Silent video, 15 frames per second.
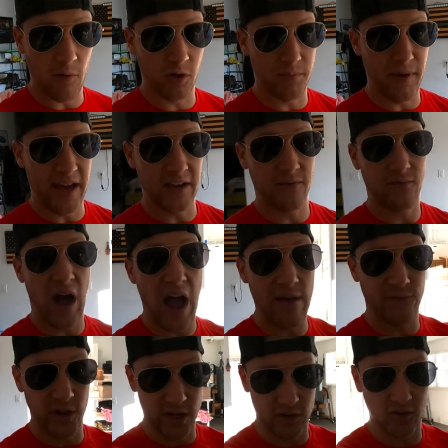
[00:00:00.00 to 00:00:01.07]
I would make
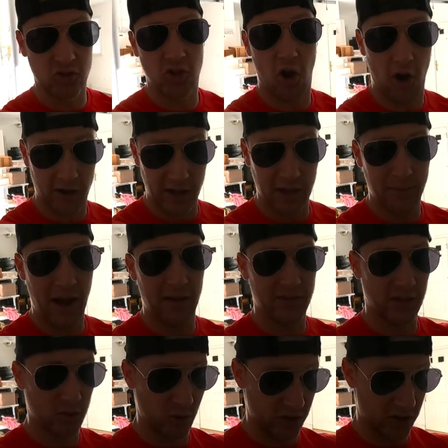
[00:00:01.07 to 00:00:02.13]
five videos talking
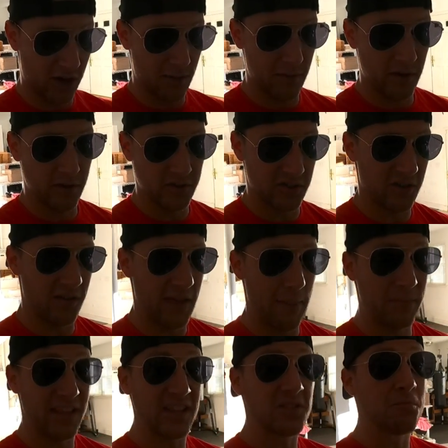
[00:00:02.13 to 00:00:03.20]
about the twin turbos and all
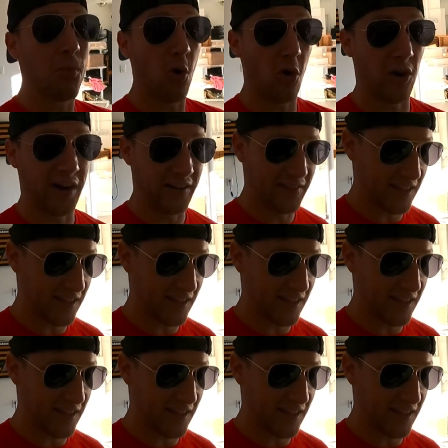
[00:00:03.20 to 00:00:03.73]
that, but that's boring.